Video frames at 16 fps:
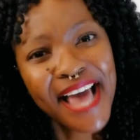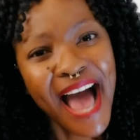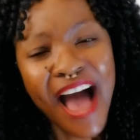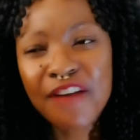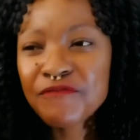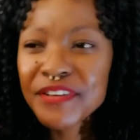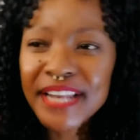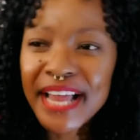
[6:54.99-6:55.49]

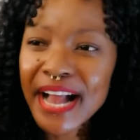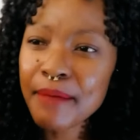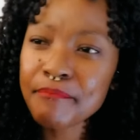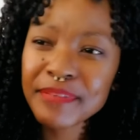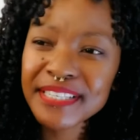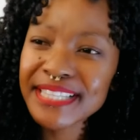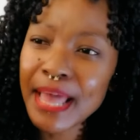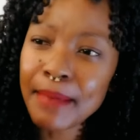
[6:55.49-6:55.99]
I feel like
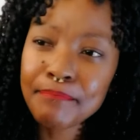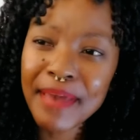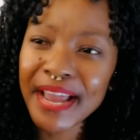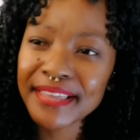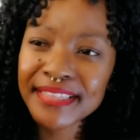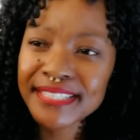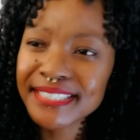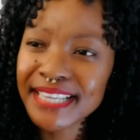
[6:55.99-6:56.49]
I'm slap bang
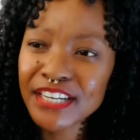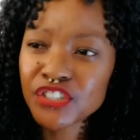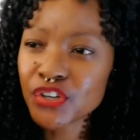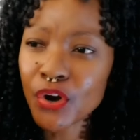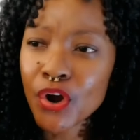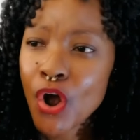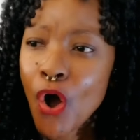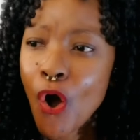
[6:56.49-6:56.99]
in the
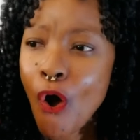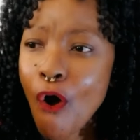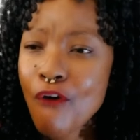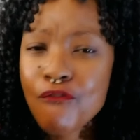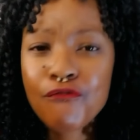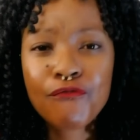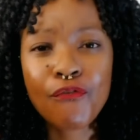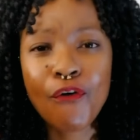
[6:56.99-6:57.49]
center
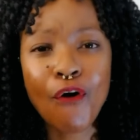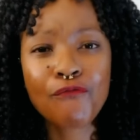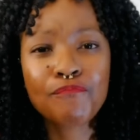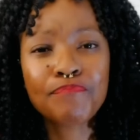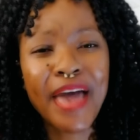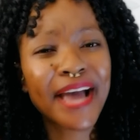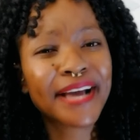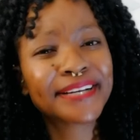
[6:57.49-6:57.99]
of
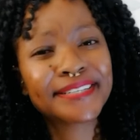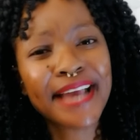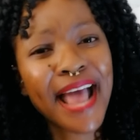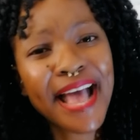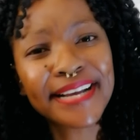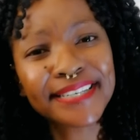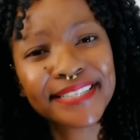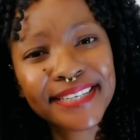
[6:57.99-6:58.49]

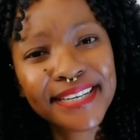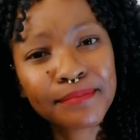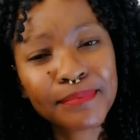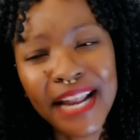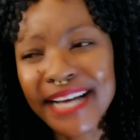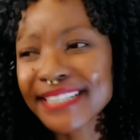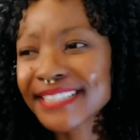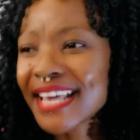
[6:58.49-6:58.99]
Baghdad.
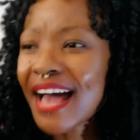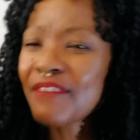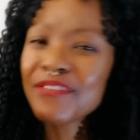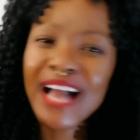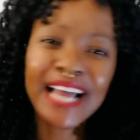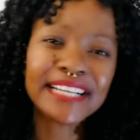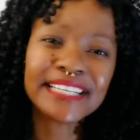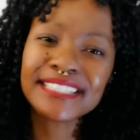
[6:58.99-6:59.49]
I say
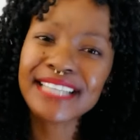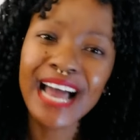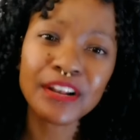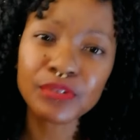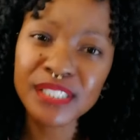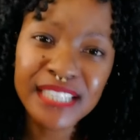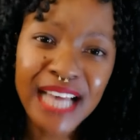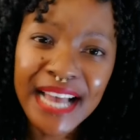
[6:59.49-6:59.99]
Afghanistan
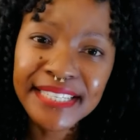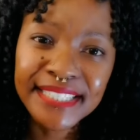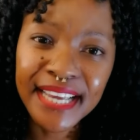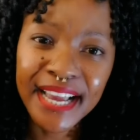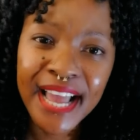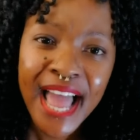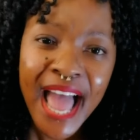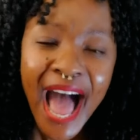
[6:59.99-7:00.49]
or
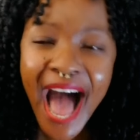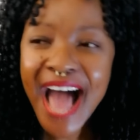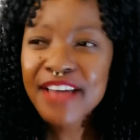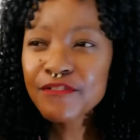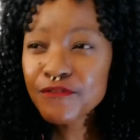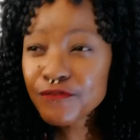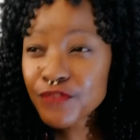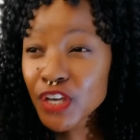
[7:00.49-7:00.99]
something. I
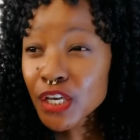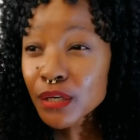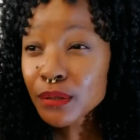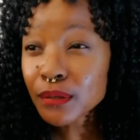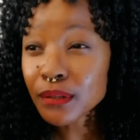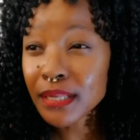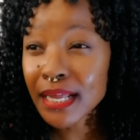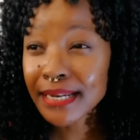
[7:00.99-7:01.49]

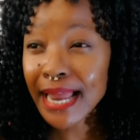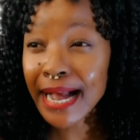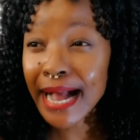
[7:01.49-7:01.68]
feel like